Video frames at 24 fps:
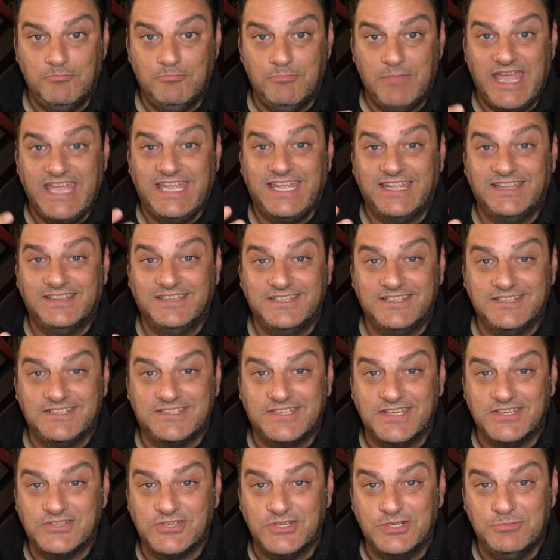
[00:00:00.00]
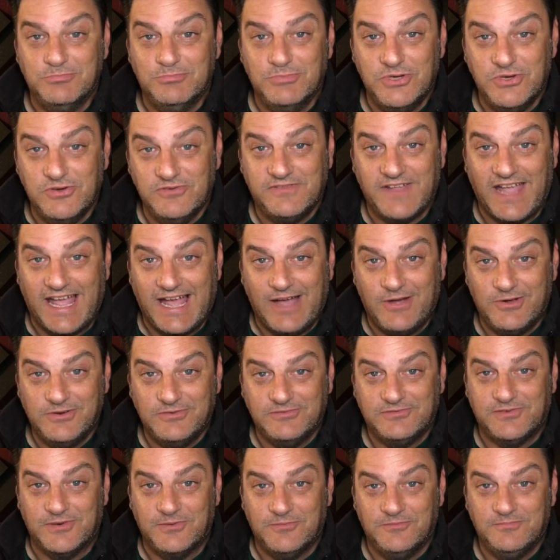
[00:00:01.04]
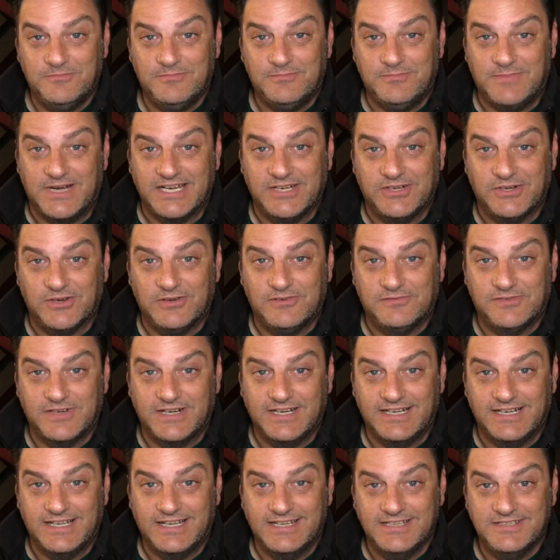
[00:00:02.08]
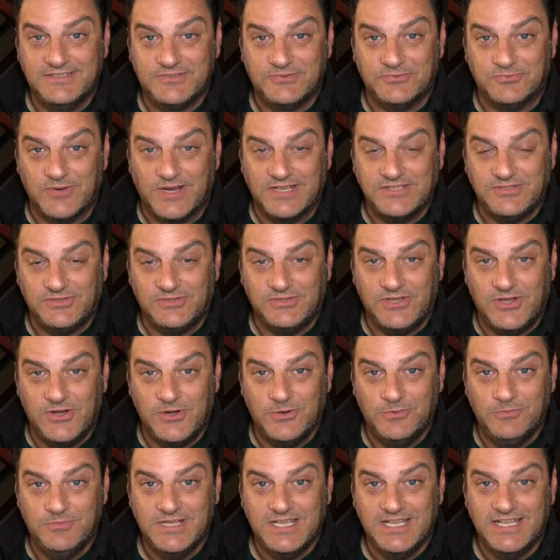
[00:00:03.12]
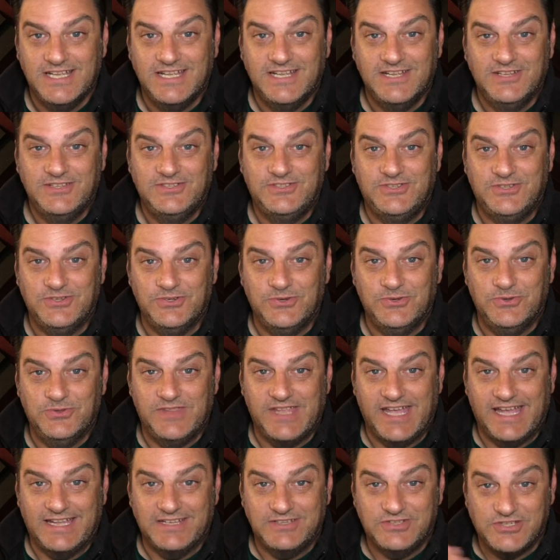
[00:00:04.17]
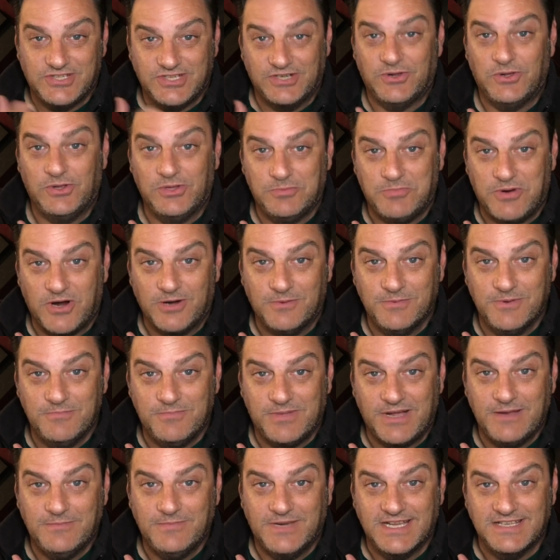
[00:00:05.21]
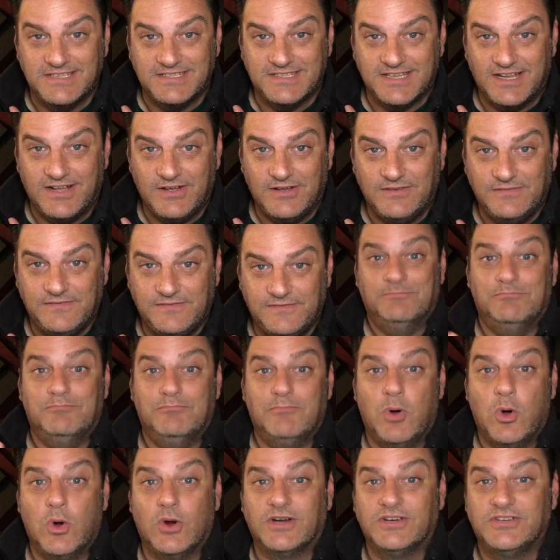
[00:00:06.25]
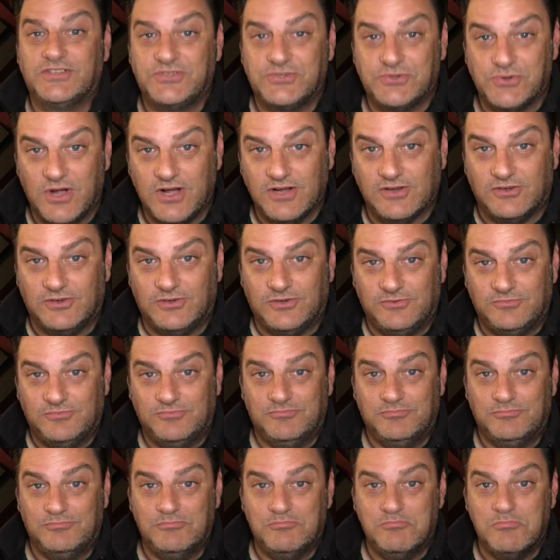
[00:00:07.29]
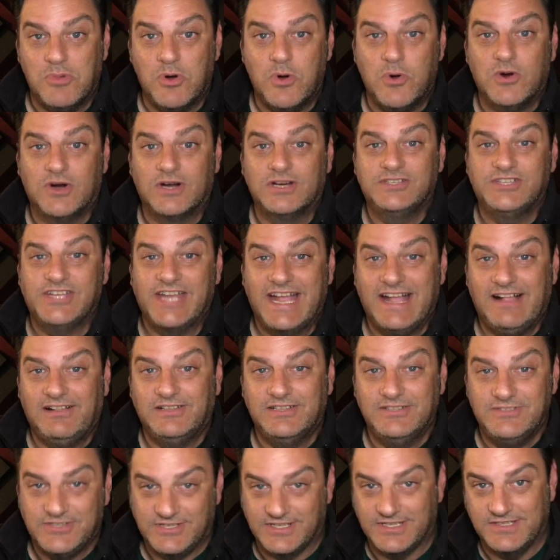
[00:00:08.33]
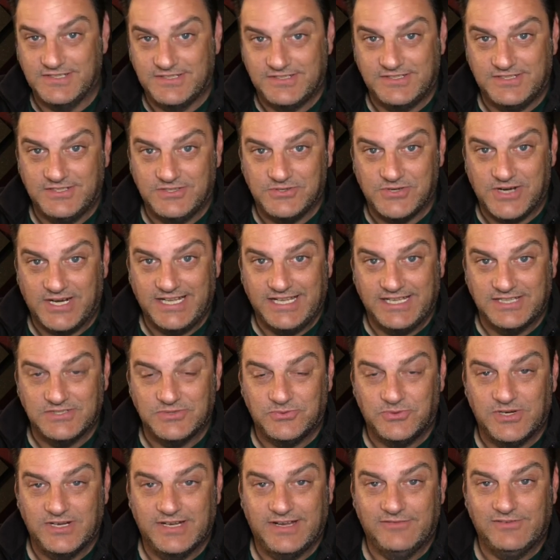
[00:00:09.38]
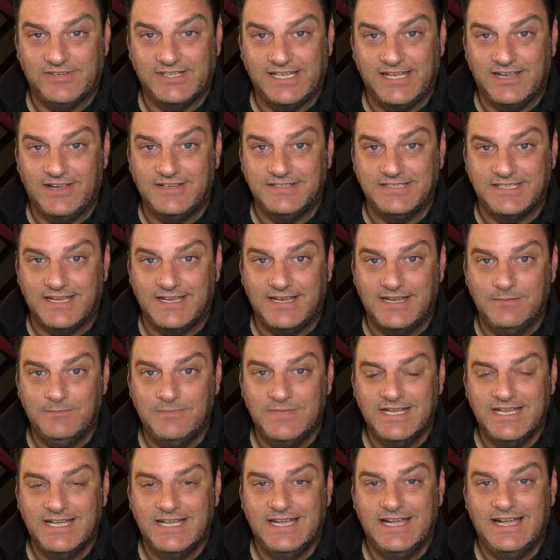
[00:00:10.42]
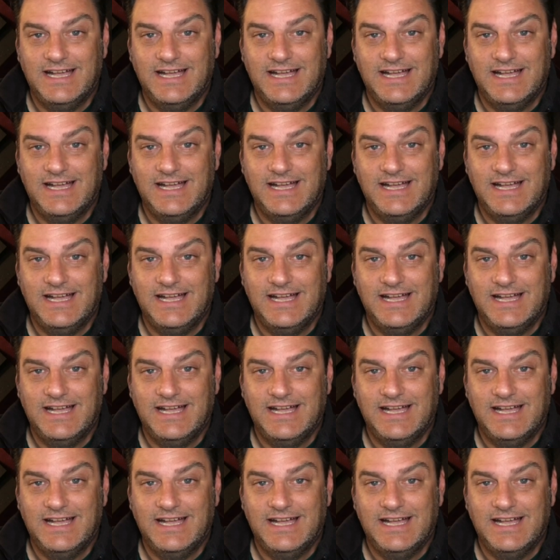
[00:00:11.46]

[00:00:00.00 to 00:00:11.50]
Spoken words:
making the decision to move out from my girlfriend and I's rental home to that shithole apartment by myself. More struggle, more challenges to try to get to work every day on time.